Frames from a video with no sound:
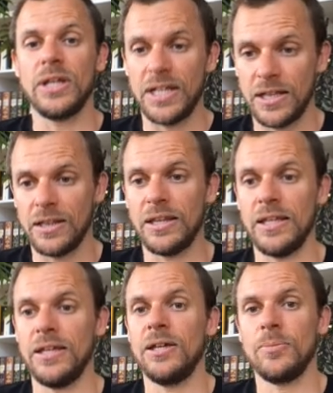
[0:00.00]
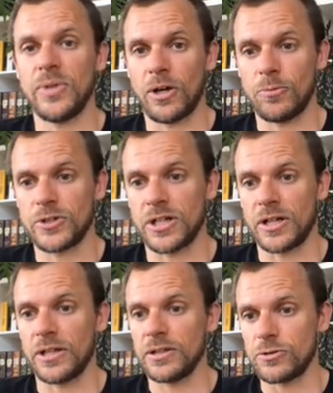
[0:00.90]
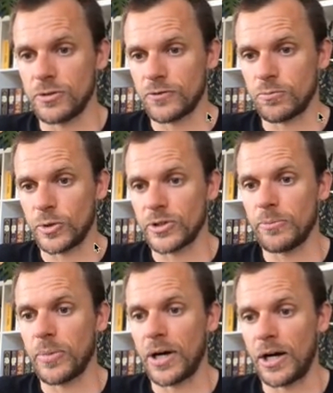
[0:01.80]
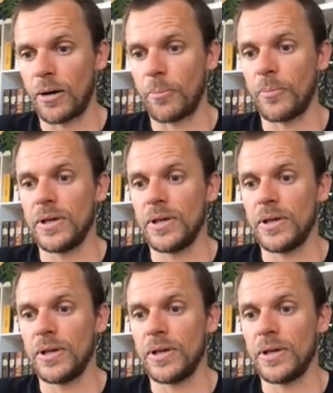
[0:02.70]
in the Piaomu Zhang, the driftwood palm